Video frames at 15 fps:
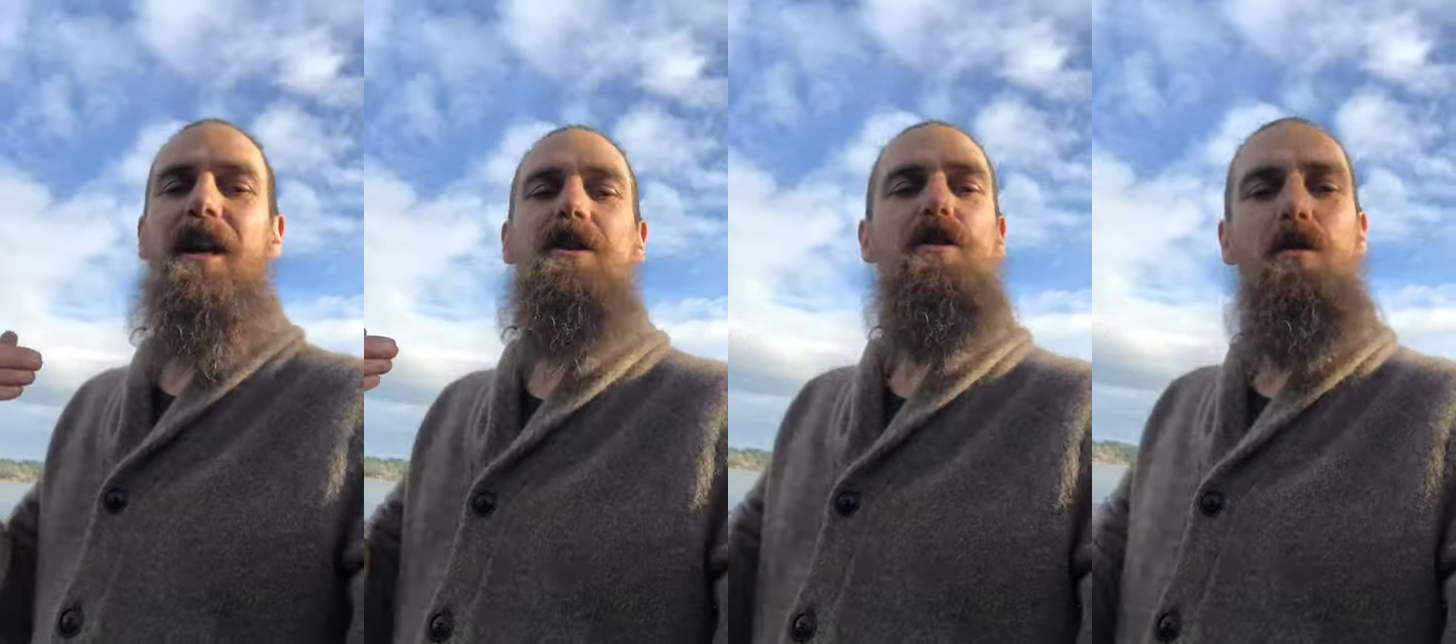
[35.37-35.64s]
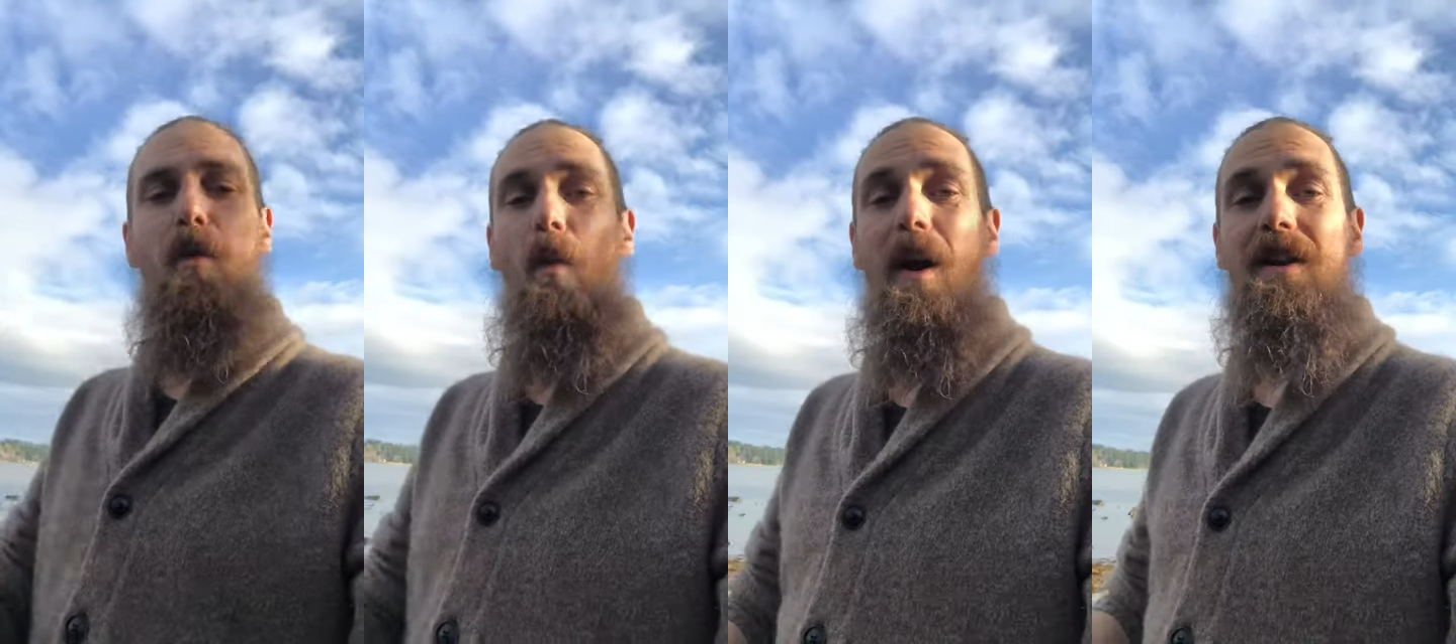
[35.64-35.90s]

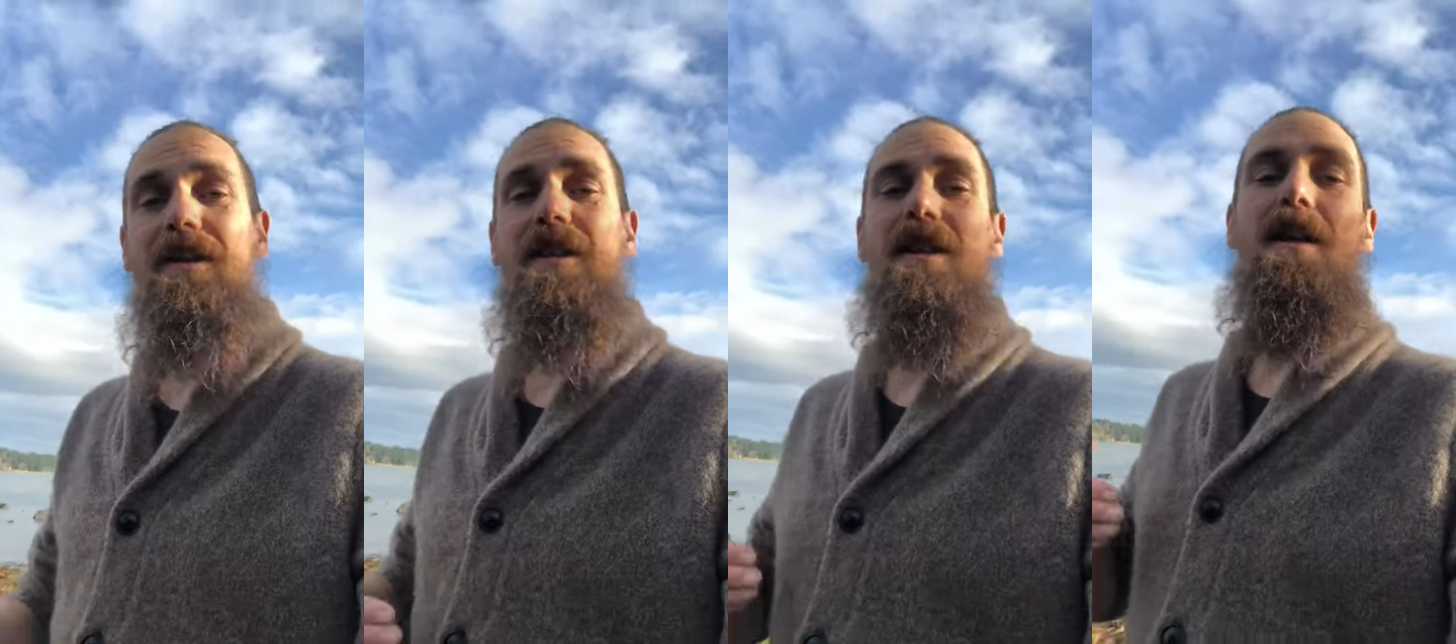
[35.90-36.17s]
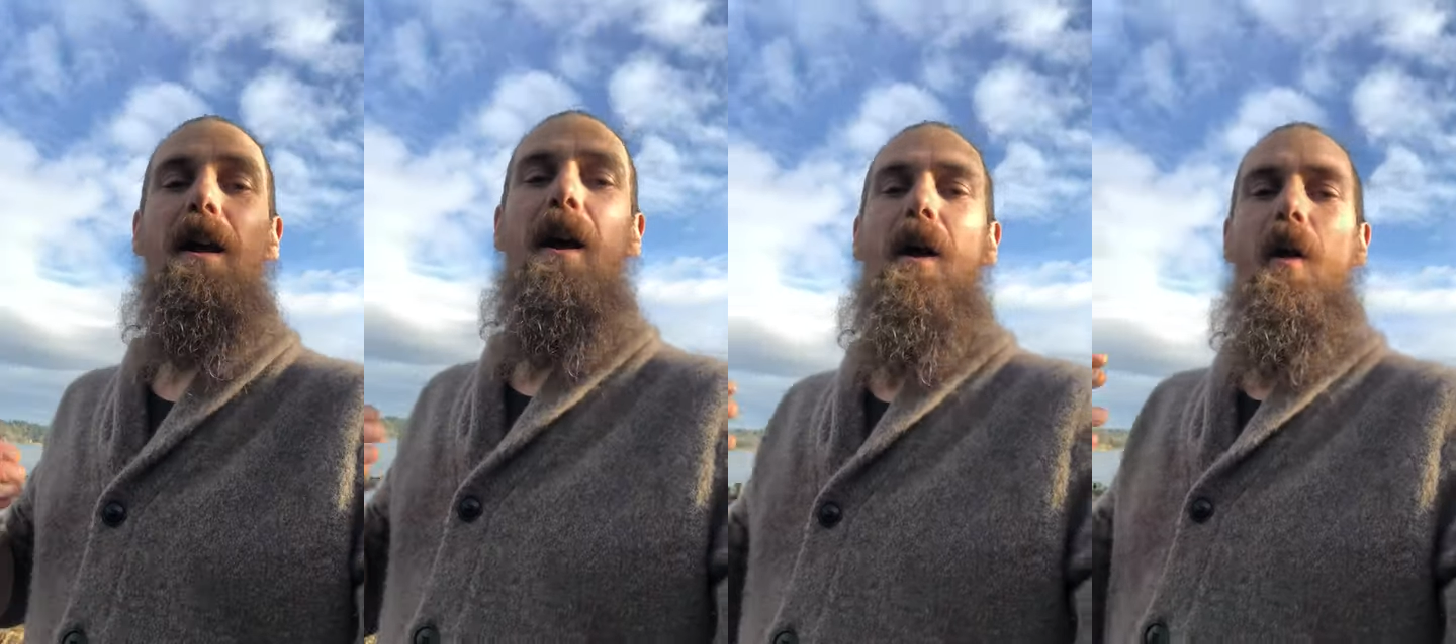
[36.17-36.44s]

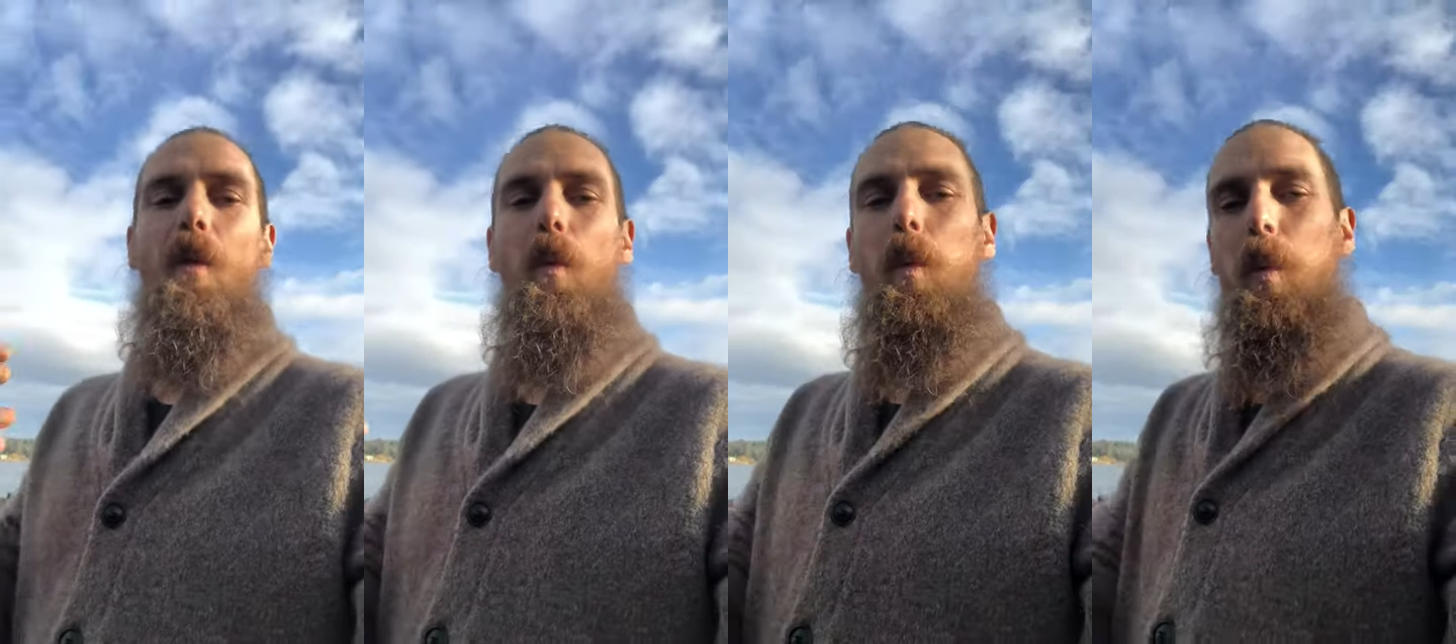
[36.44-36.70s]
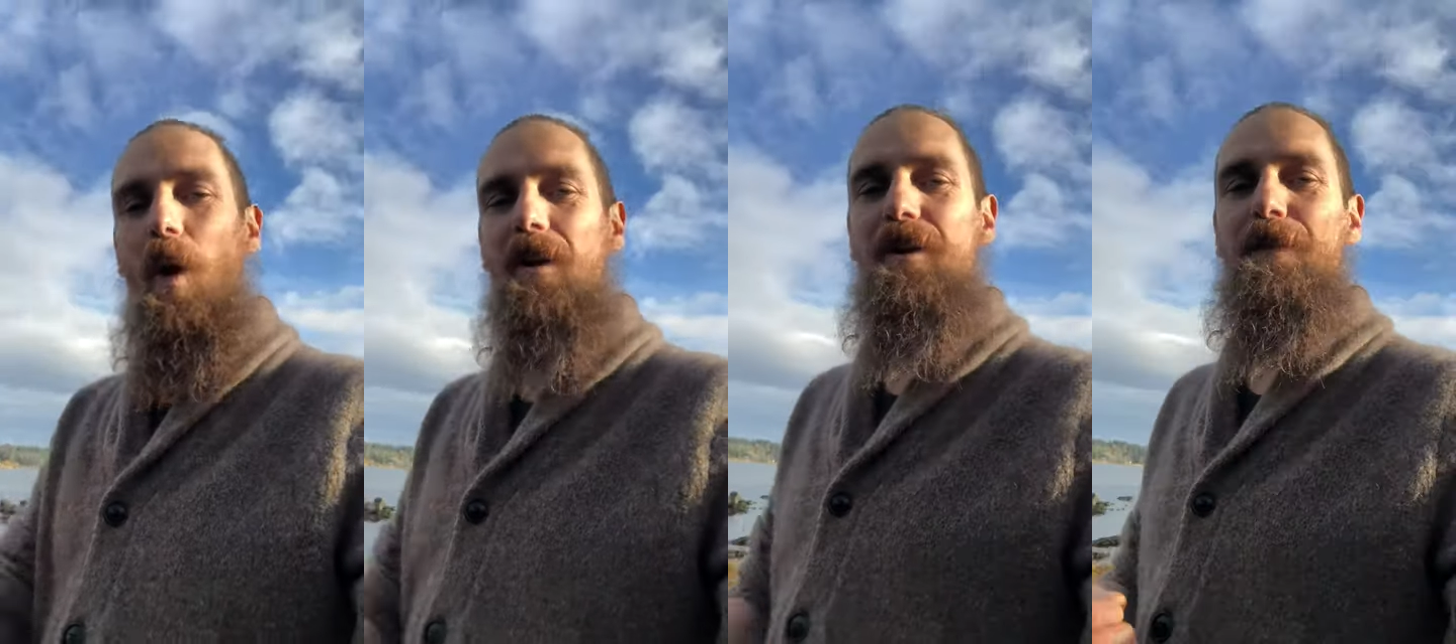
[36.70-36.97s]
20
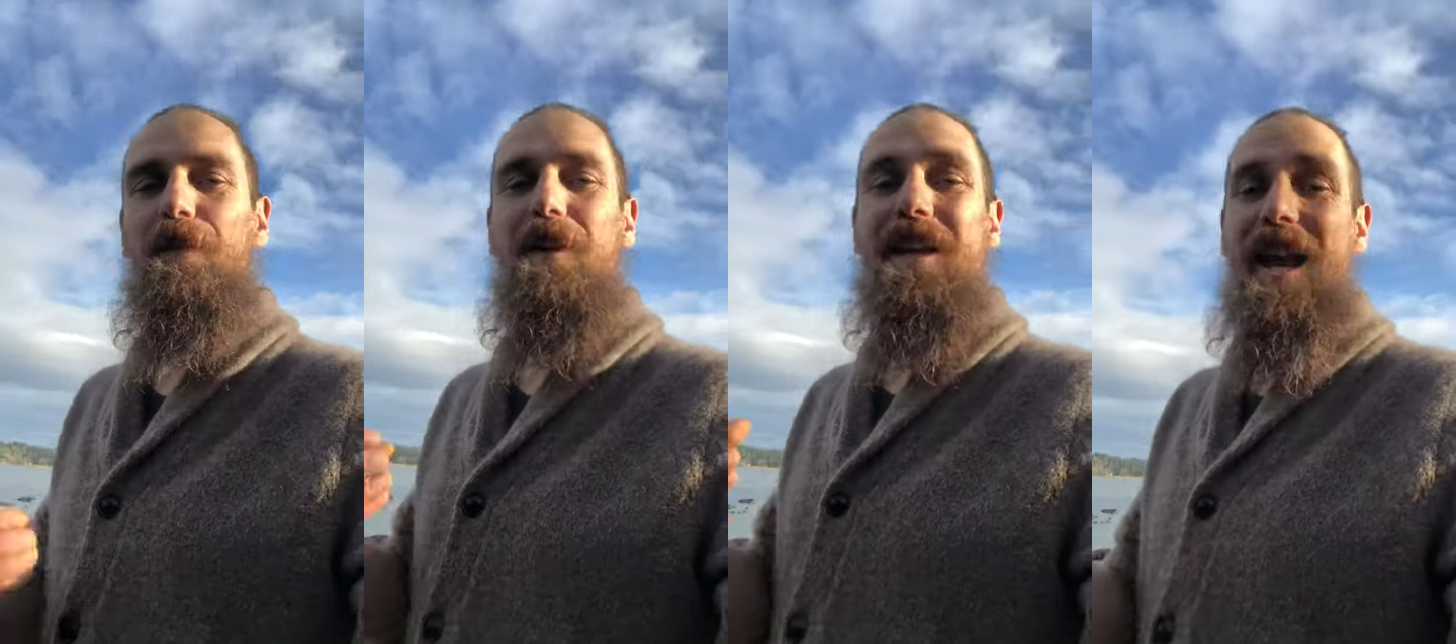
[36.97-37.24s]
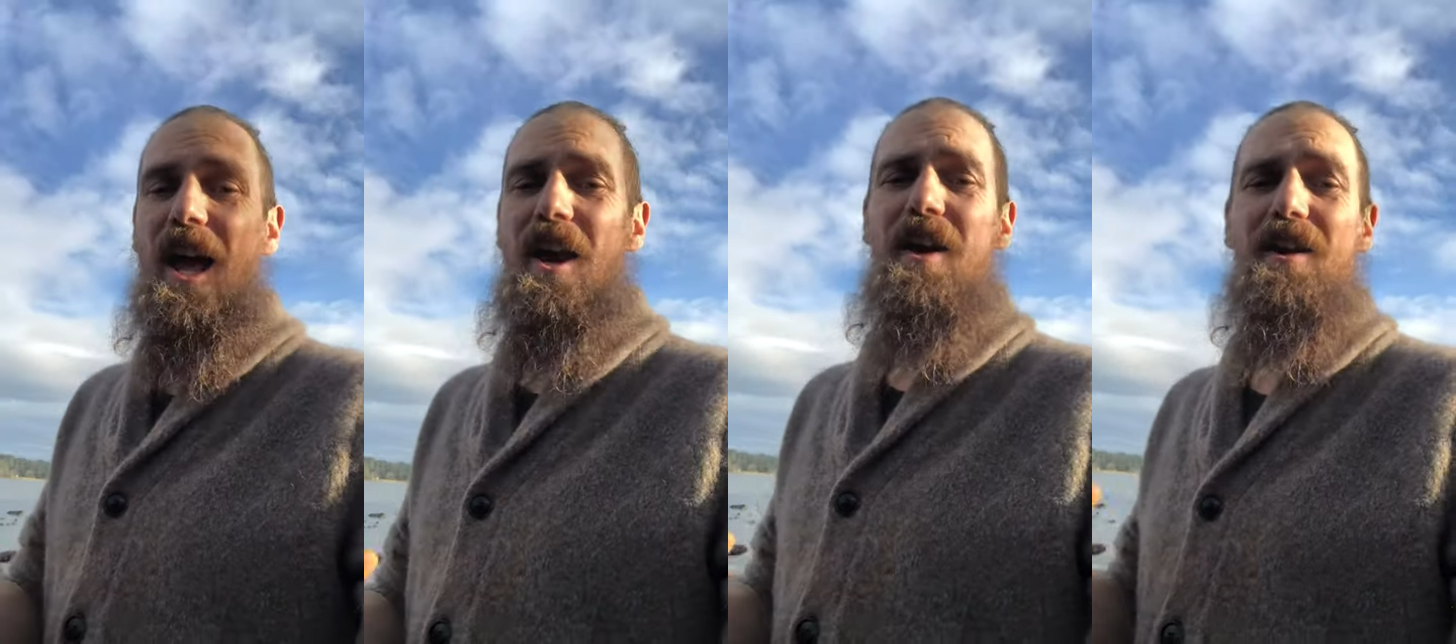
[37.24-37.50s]
wonderfully
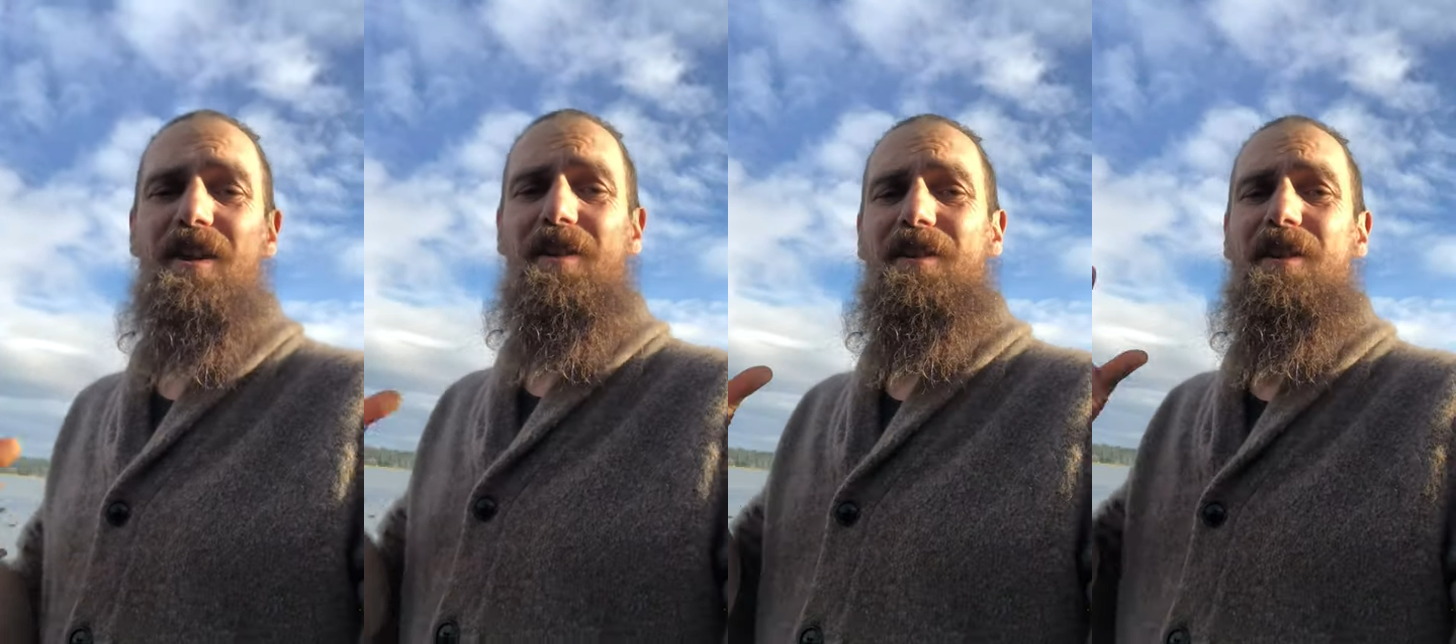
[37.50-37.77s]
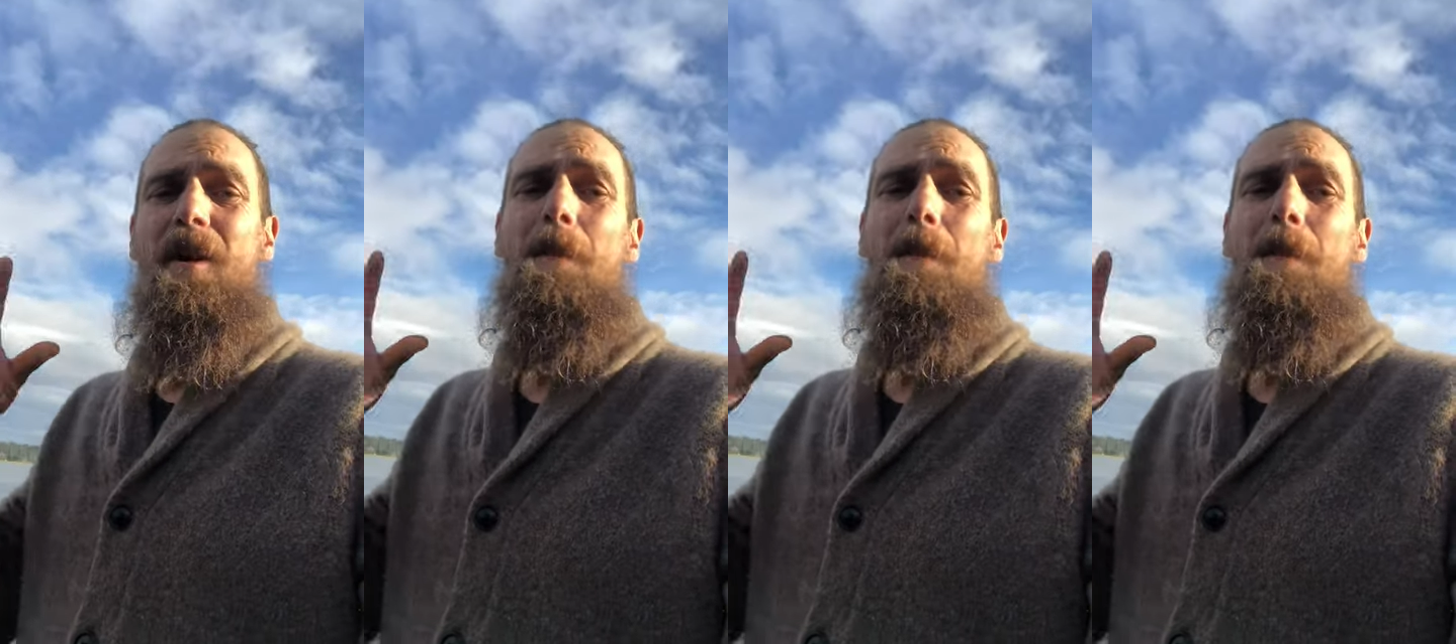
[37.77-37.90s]
edited,